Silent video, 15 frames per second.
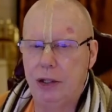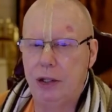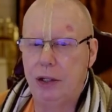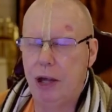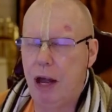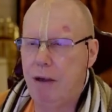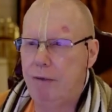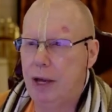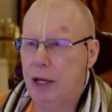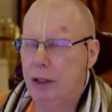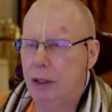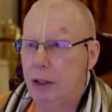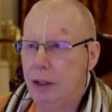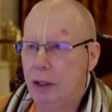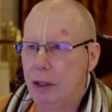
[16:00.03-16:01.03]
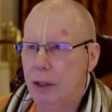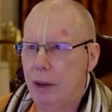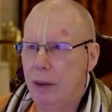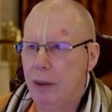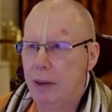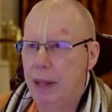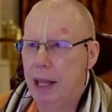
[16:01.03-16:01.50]
service,
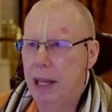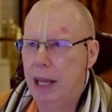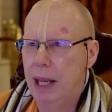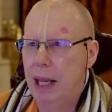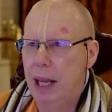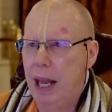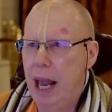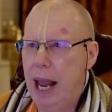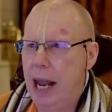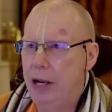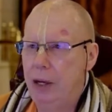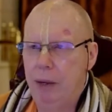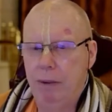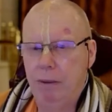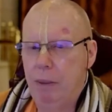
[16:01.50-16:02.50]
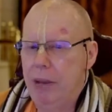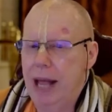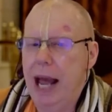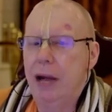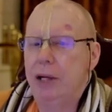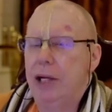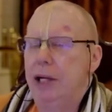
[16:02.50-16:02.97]
and you,
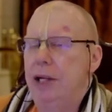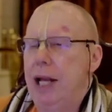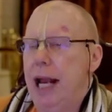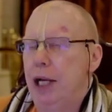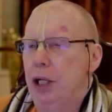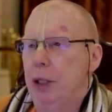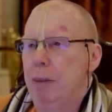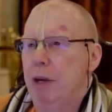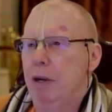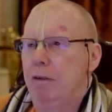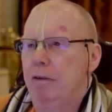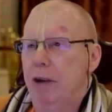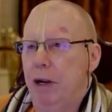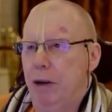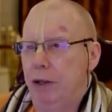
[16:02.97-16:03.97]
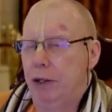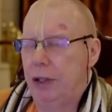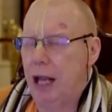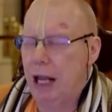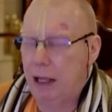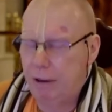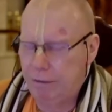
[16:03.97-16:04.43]
without attachment for
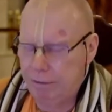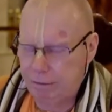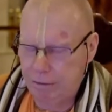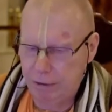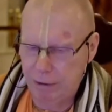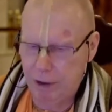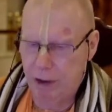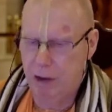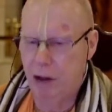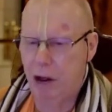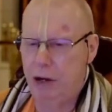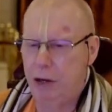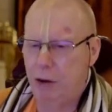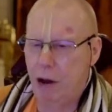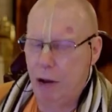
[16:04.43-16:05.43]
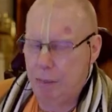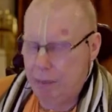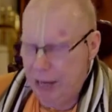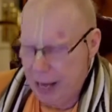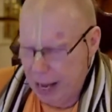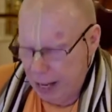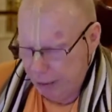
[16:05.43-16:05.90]
yourself, on your own
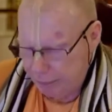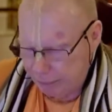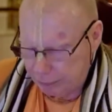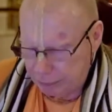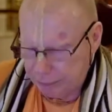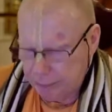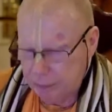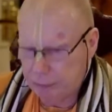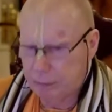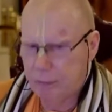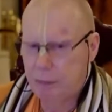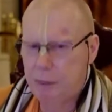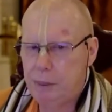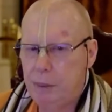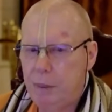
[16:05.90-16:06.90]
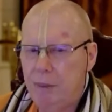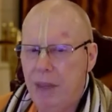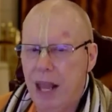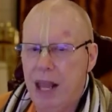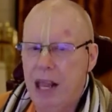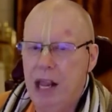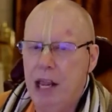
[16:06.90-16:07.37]
behalf.
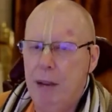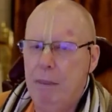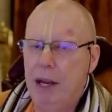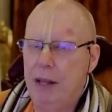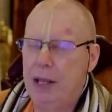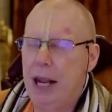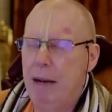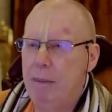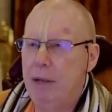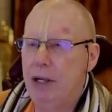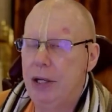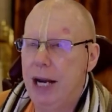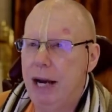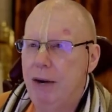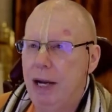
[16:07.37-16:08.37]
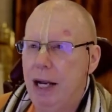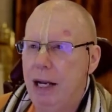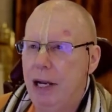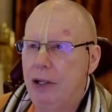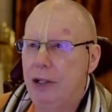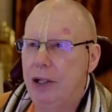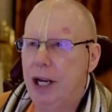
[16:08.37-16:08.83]
But then
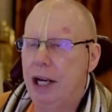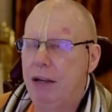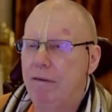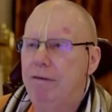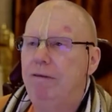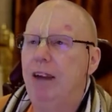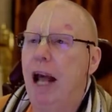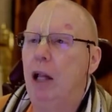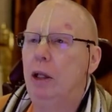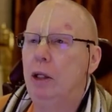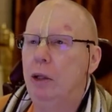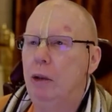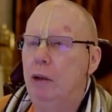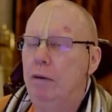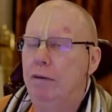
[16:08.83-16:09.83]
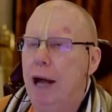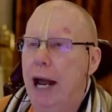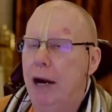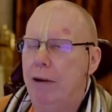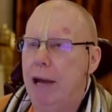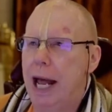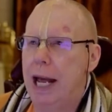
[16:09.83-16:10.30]
materialistic, phalgu
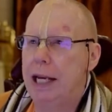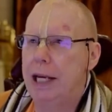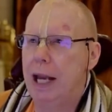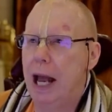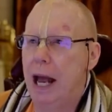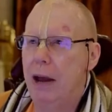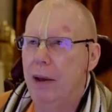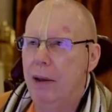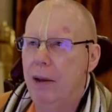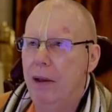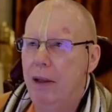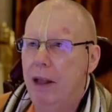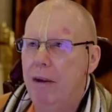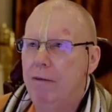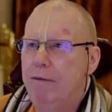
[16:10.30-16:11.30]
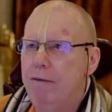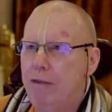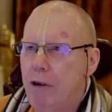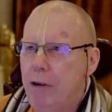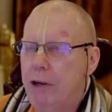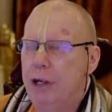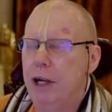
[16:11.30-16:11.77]
vairagya,
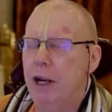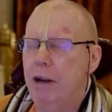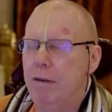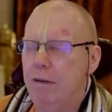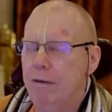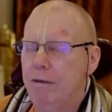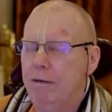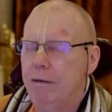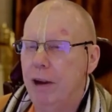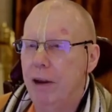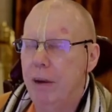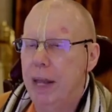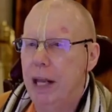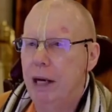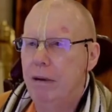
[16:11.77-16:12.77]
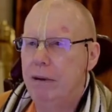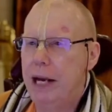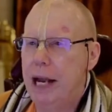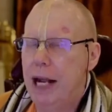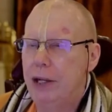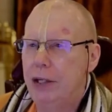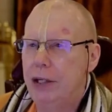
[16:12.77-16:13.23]
fruit of
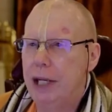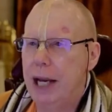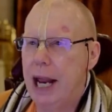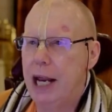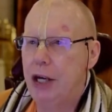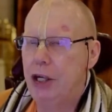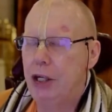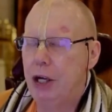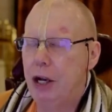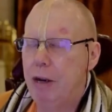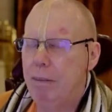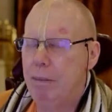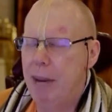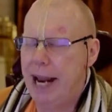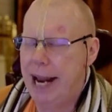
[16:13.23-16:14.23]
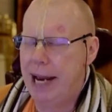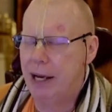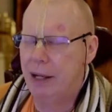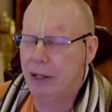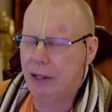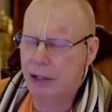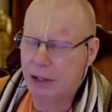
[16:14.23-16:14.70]
renunciation,
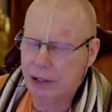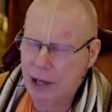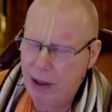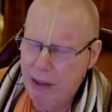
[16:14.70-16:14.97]
means